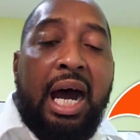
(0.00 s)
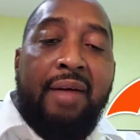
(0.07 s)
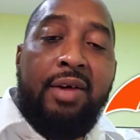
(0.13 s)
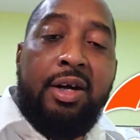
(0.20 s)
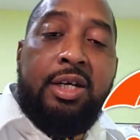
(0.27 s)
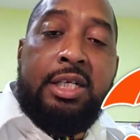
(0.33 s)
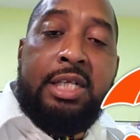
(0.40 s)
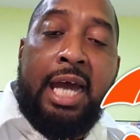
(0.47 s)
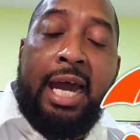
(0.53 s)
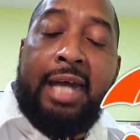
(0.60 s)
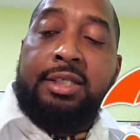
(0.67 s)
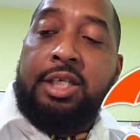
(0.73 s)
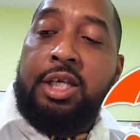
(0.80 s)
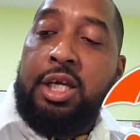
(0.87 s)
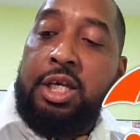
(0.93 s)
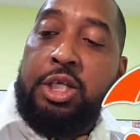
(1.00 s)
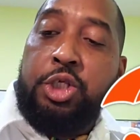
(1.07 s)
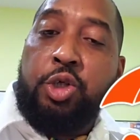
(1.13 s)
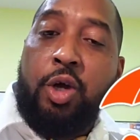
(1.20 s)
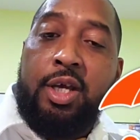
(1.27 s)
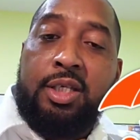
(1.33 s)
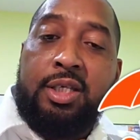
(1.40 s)
have a good night.
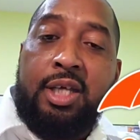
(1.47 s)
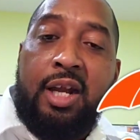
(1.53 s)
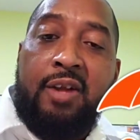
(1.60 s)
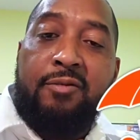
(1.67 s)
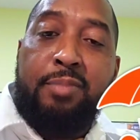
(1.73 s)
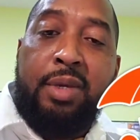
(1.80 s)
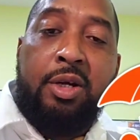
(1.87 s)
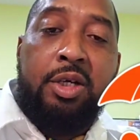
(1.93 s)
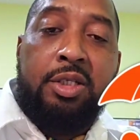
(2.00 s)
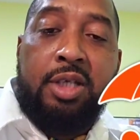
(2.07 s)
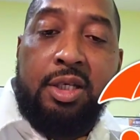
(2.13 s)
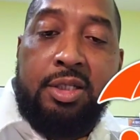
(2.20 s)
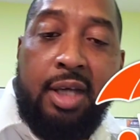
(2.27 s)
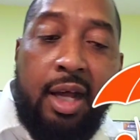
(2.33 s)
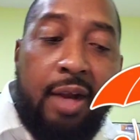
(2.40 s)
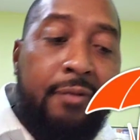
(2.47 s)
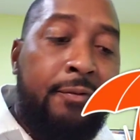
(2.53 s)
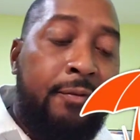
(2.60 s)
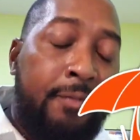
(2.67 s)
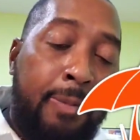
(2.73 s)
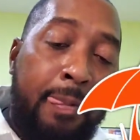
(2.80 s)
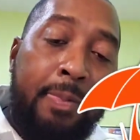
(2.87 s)
Enjoy yourself. Be good to
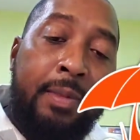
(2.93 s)
yourself.